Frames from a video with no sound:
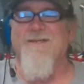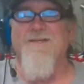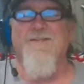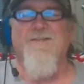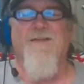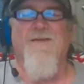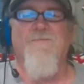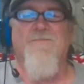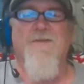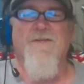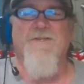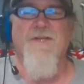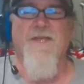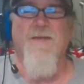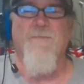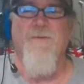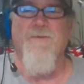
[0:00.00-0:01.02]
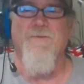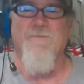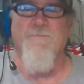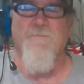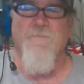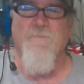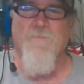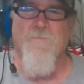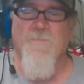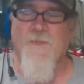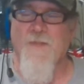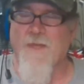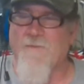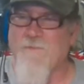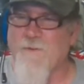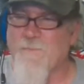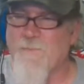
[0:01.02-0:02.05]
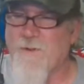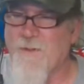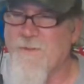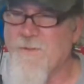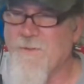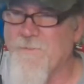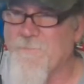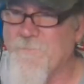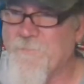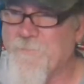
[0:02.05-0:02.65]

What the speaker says: Love you, Jamin. Love you, brother.